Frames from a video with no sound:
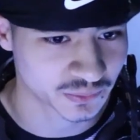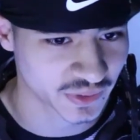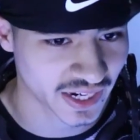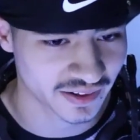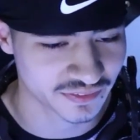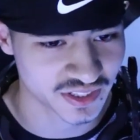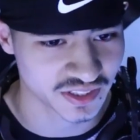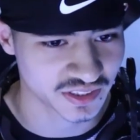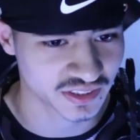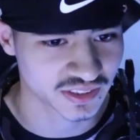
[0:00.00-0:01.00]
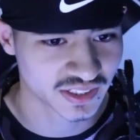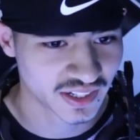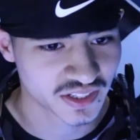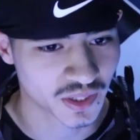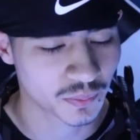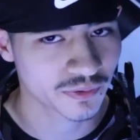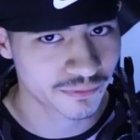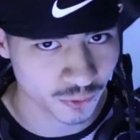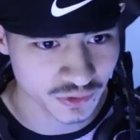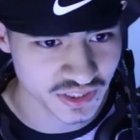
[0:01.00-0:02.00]
We have the number
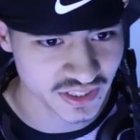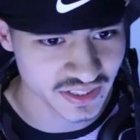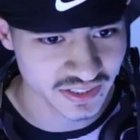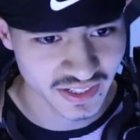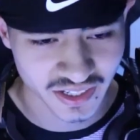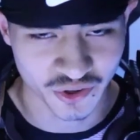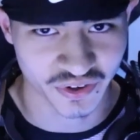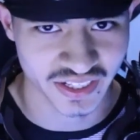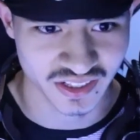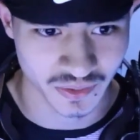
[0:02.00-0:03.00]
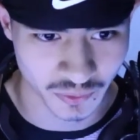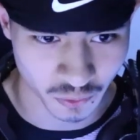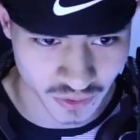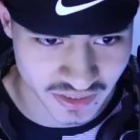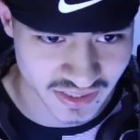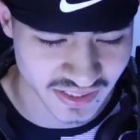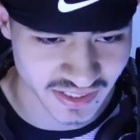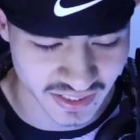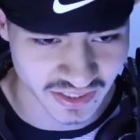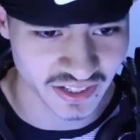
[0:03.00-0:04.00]
4 seed going at the number 1
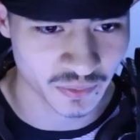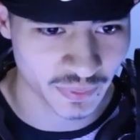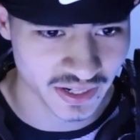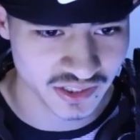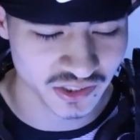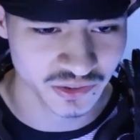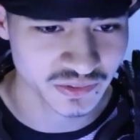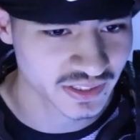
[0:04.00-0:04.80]
seed in El Paso,